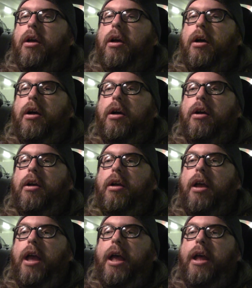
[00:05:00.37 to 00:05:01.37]
Uh,
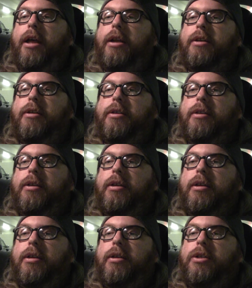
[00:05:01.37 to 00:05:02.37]
and
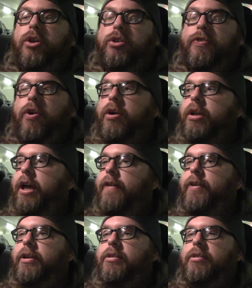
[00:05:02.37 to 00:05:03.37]
Joseph Gordon
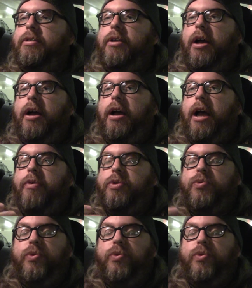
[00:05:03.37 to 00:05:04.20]
Levitt, I was